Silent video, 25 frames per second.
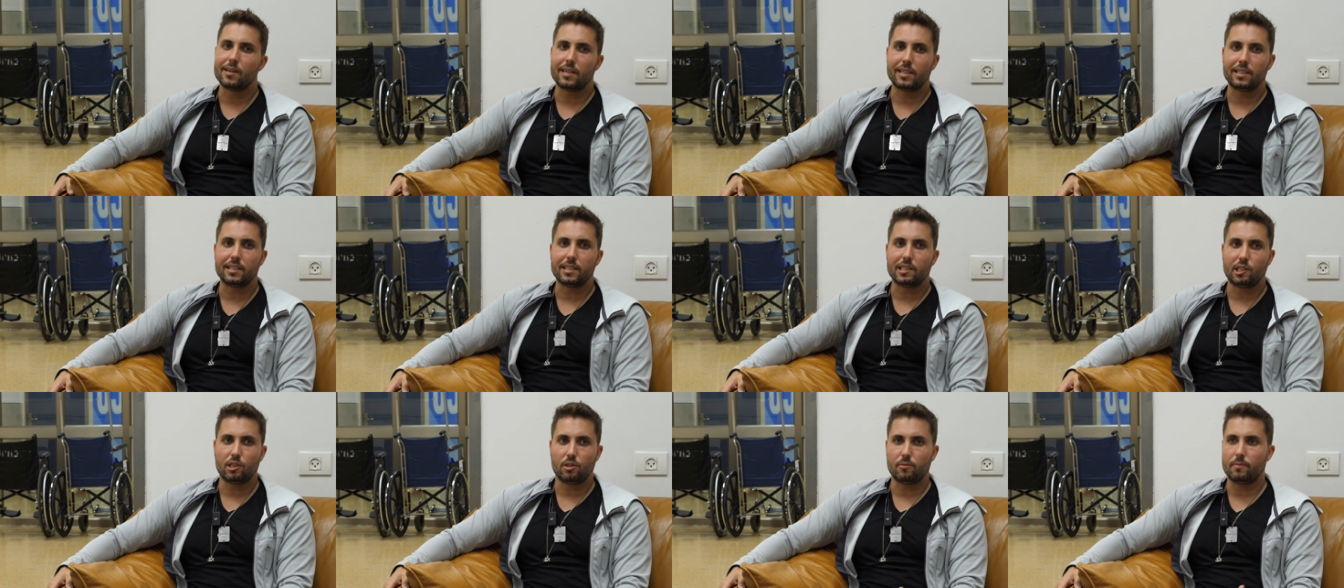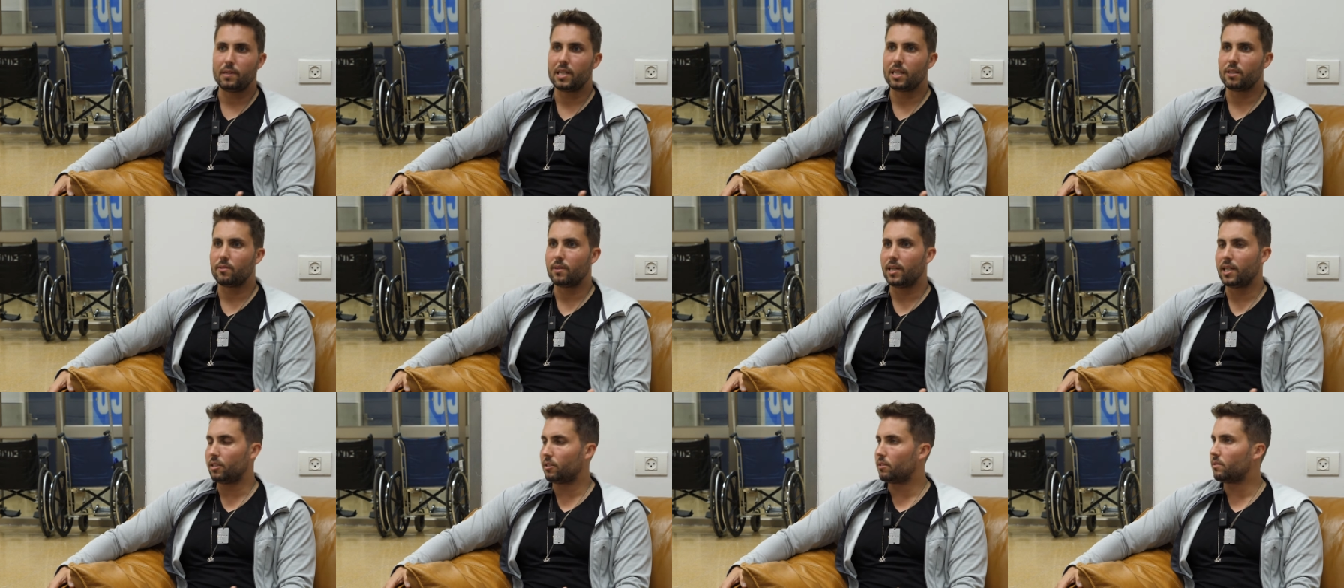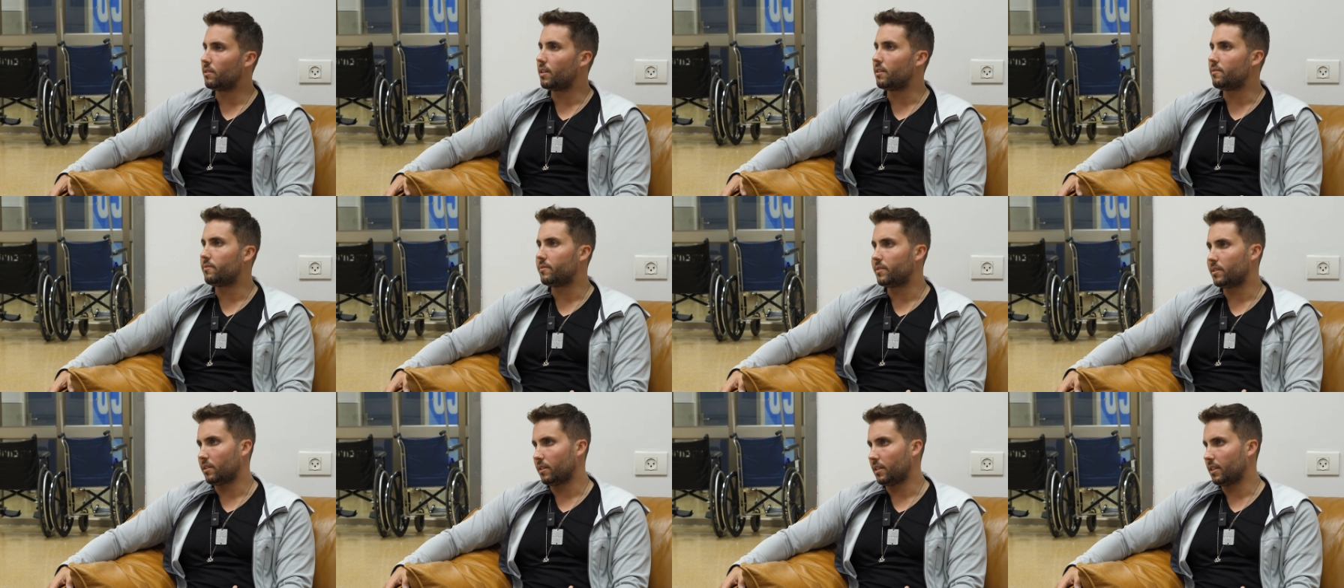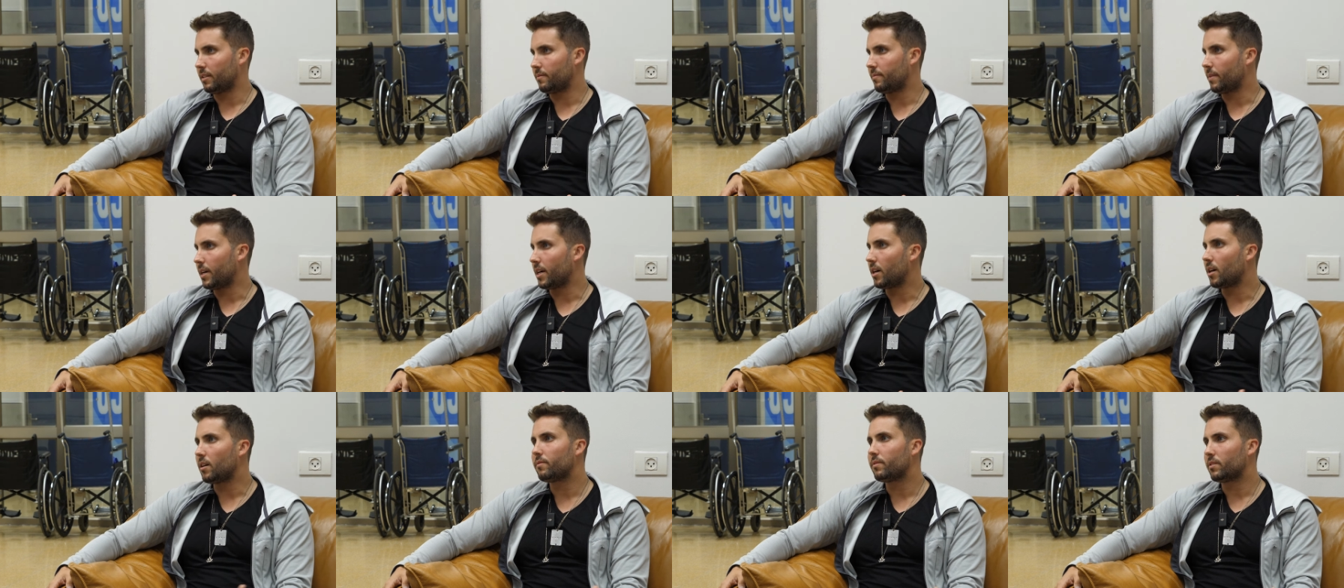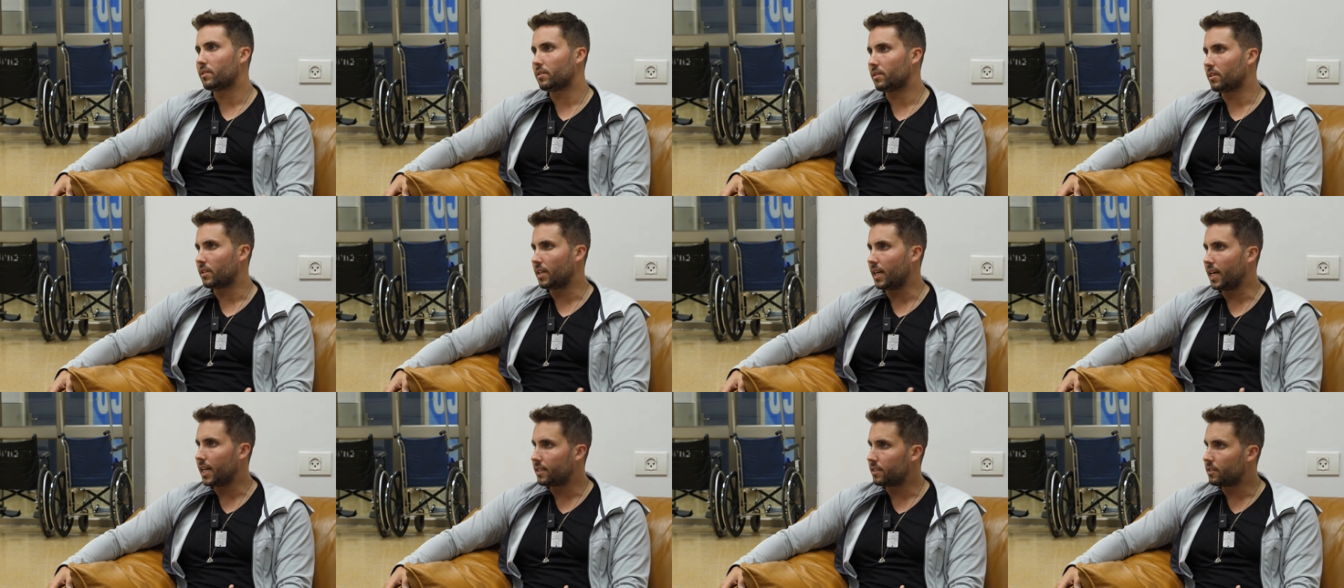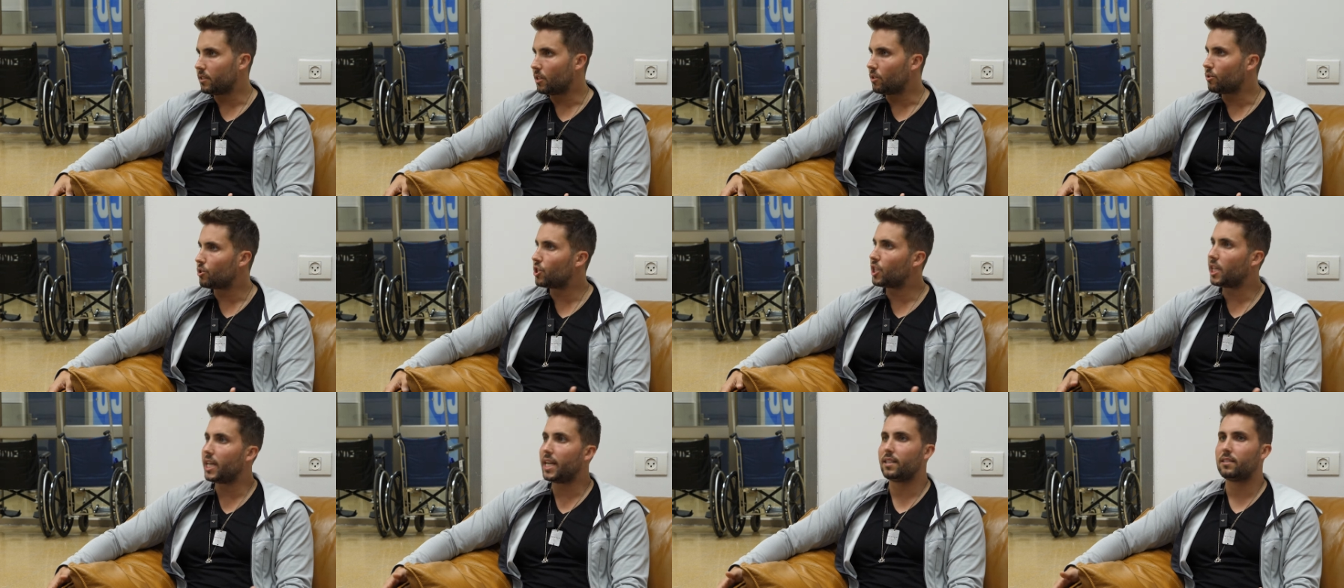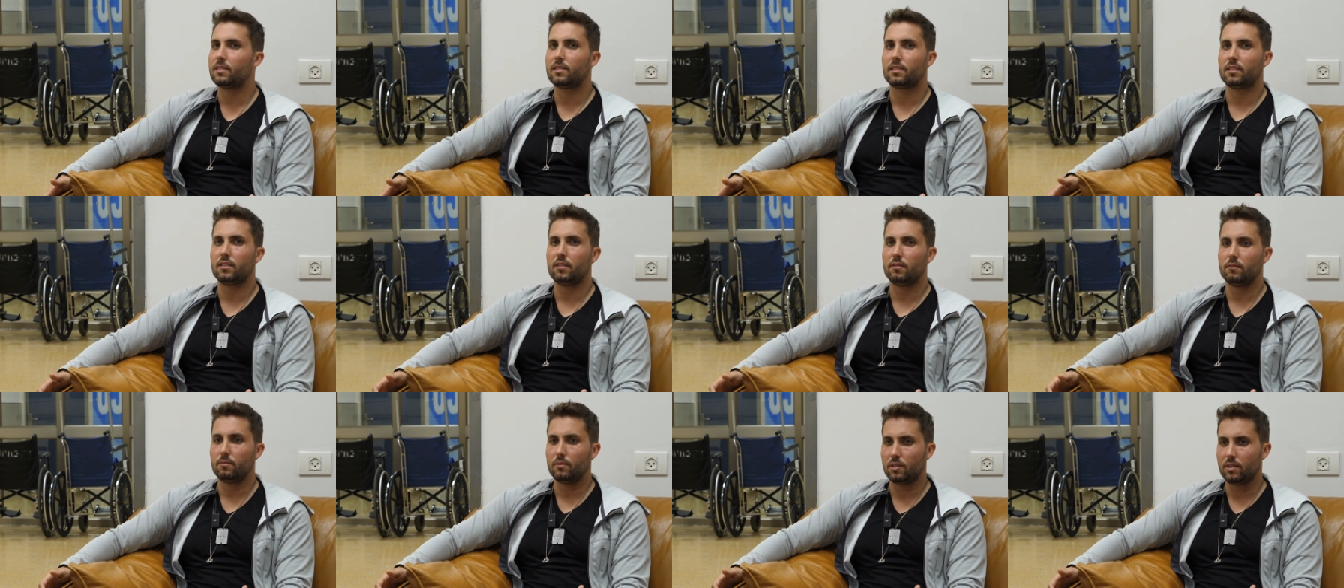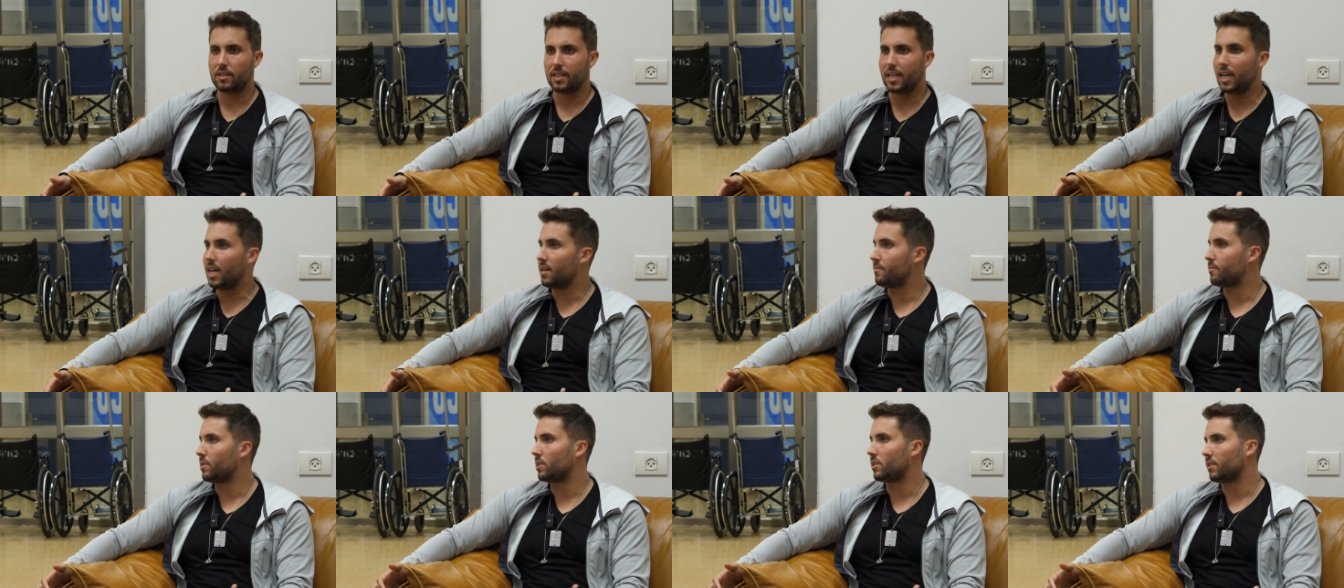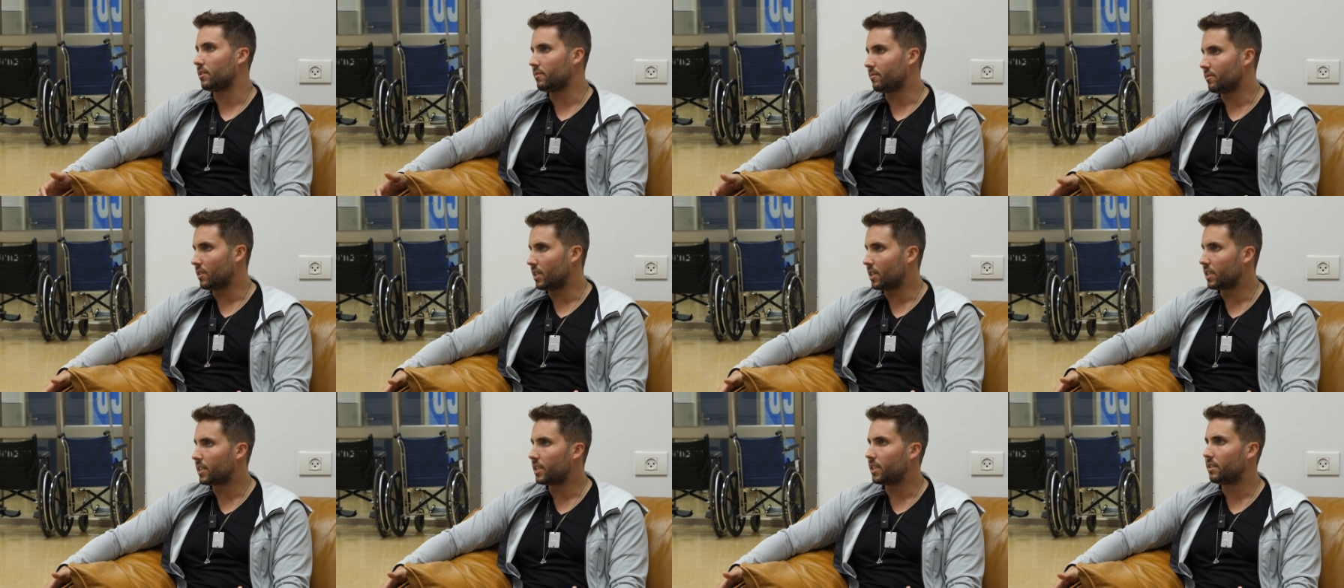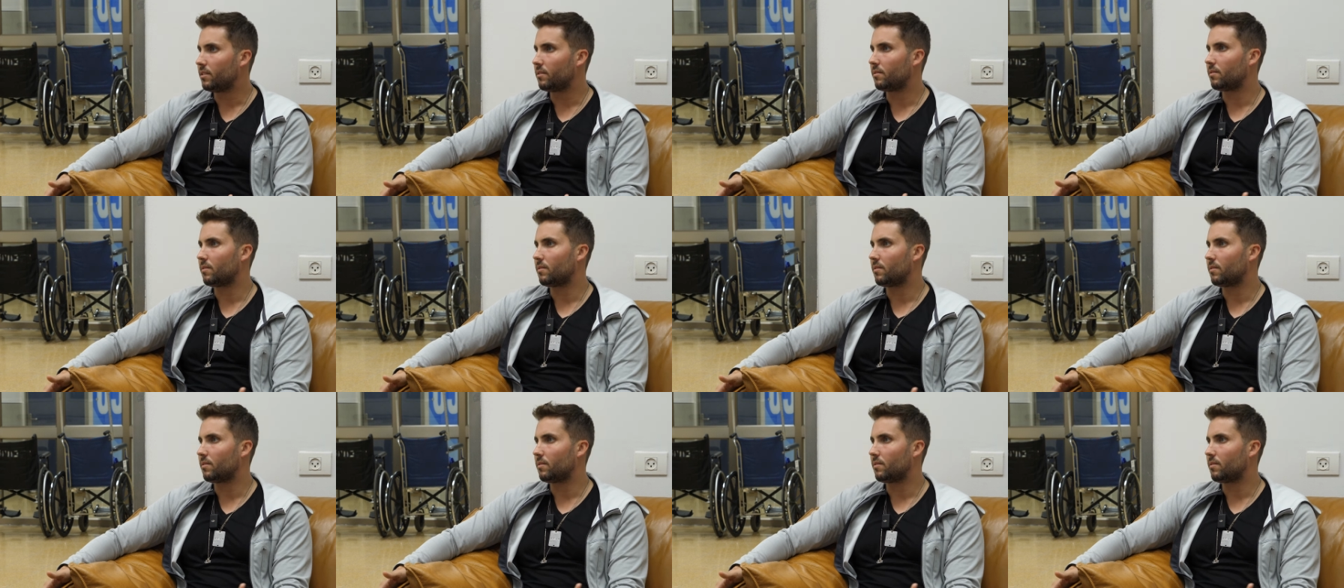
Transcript: and in too many ways do I feel that my officer had no chance and was the opposite of lucky.